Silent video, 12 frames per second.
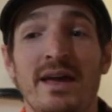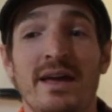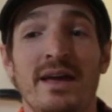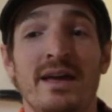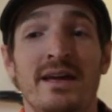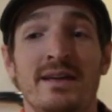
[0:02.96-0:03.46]

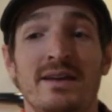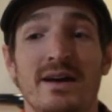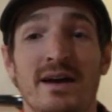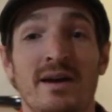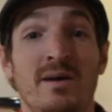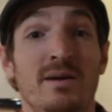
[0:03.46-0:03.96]

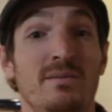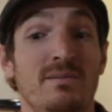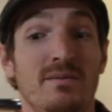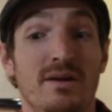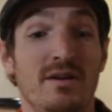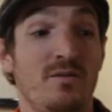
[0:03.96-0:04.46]
and I
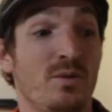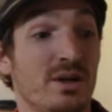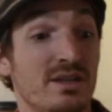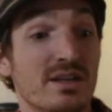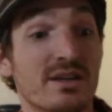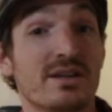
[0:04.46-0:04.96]
have
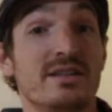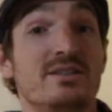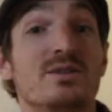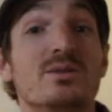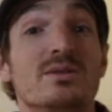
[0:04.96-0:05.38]
worked here at